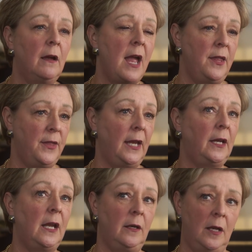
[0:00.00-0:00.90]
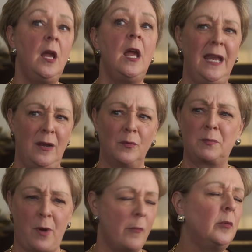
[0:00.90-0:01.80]
I think, and it was
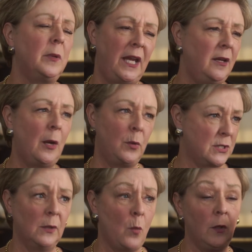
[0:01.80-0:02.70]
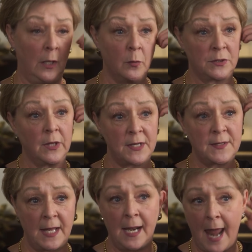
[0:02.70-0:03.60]
probably it was well, it was
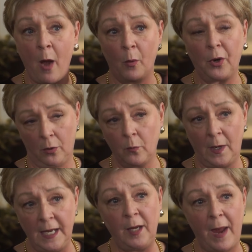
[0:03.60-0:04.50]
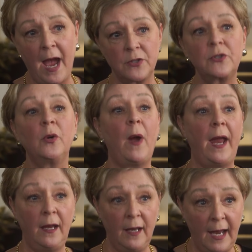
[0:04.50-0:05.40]
less than an hour when he passed
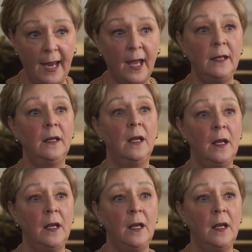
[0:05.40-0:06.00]
away and